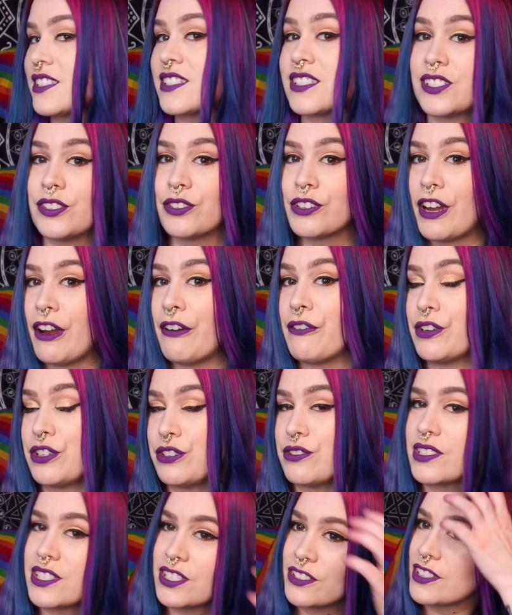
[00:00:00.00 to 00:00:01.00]
still covered. You
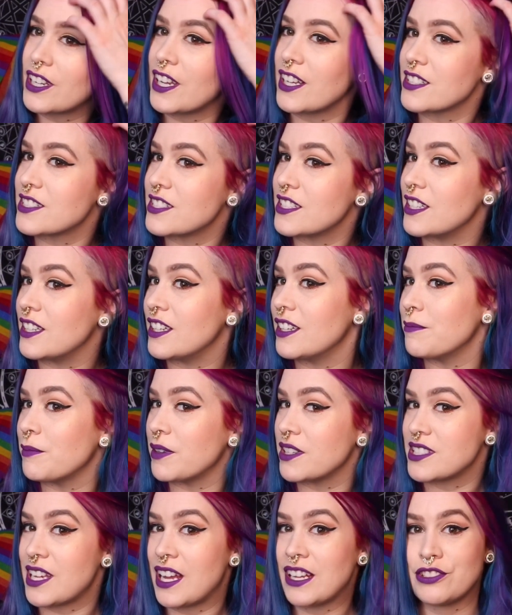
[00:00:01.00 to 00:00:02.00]
still can't see my
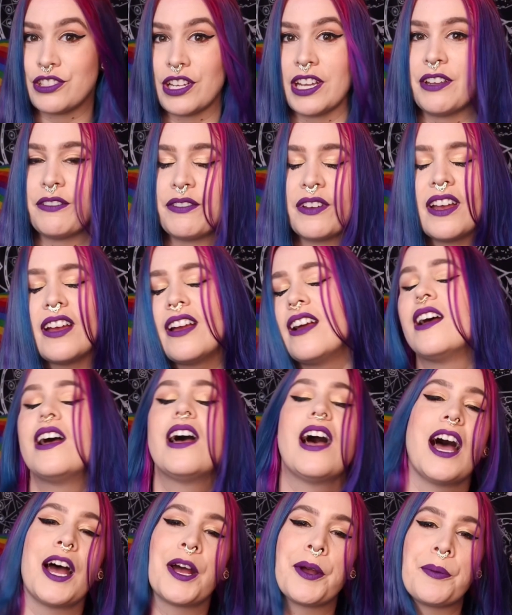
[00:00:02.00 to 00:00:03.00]
side shave.
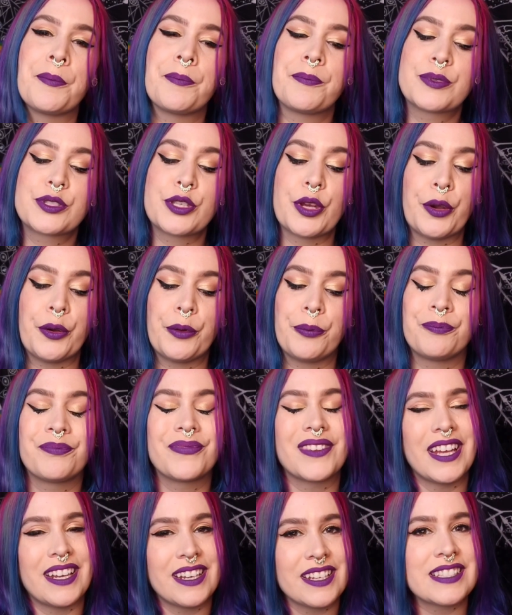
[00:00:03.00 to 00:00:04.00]
So
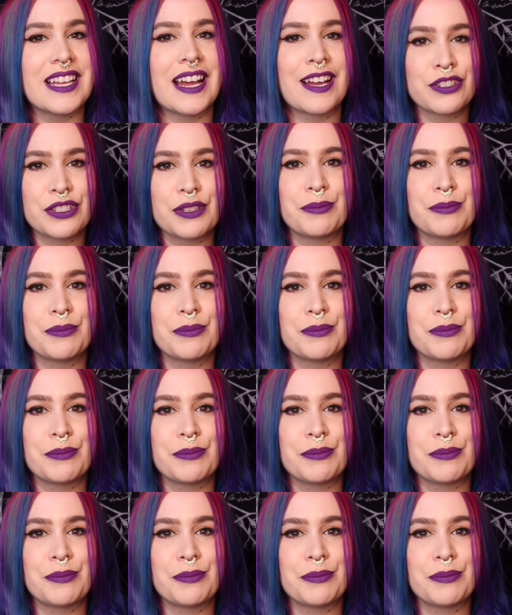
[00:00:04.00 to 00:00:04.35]
it is actually